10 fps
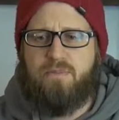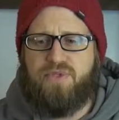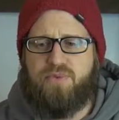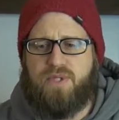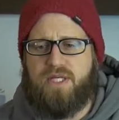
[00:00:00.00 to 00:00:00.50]

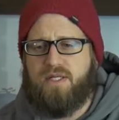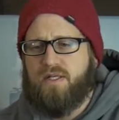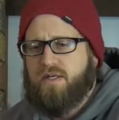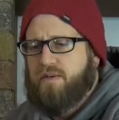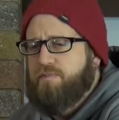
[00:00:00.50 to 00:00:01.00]

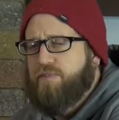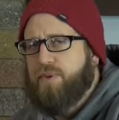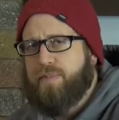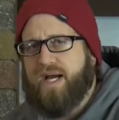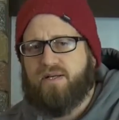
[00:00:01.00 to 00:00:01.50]
between
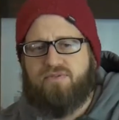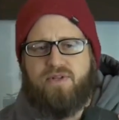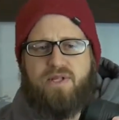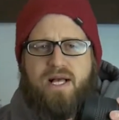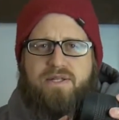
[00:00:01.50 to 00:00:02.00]
the back of
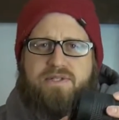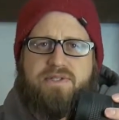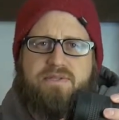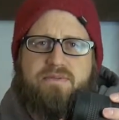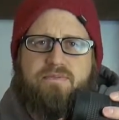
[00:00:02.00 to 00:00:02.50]
the
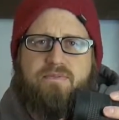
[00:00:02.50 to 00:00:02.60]
lens